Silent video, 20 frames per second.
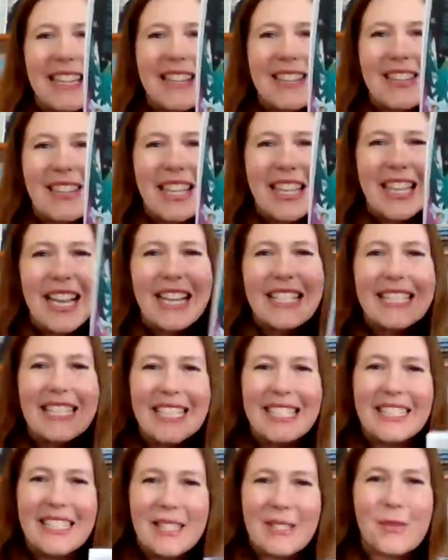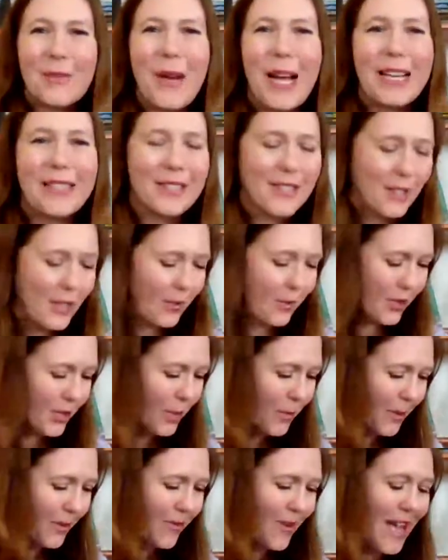cooking ideas as well. So
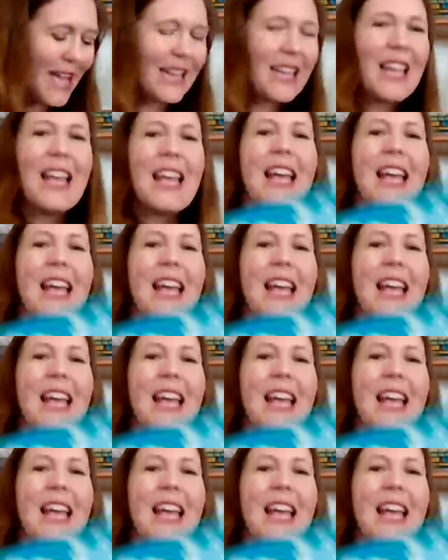super fun.